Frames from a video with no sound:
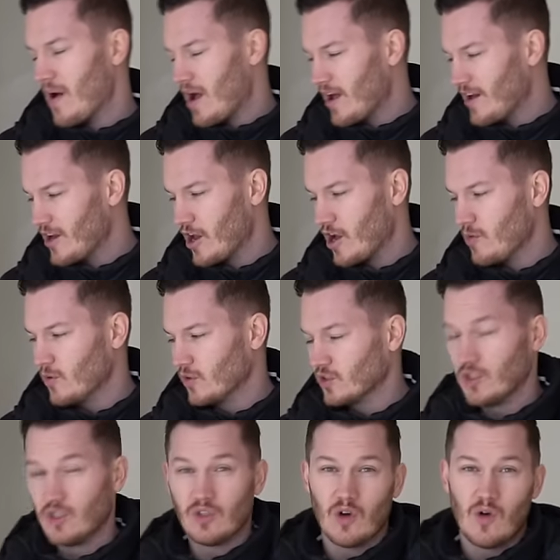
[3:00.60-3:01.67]
I don't know, I'm not
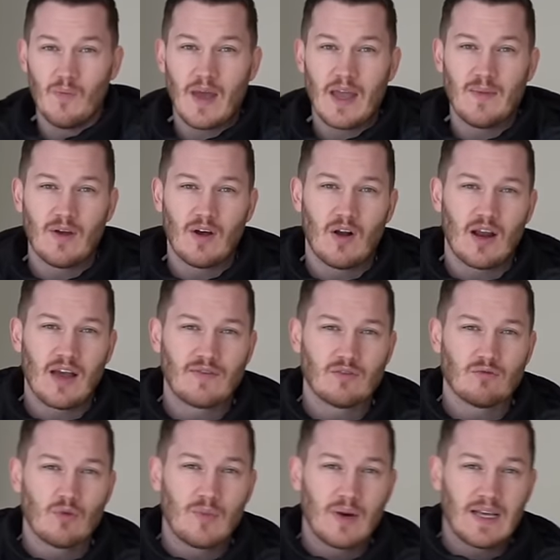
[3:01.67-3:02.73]
too sure. Maybe I'll have
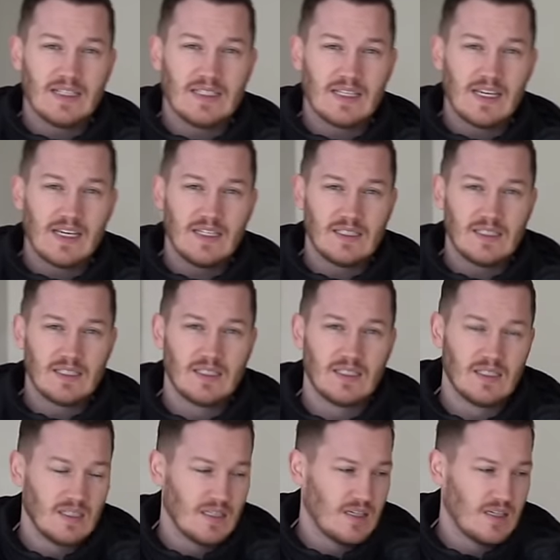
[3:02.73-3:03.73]
to replace these,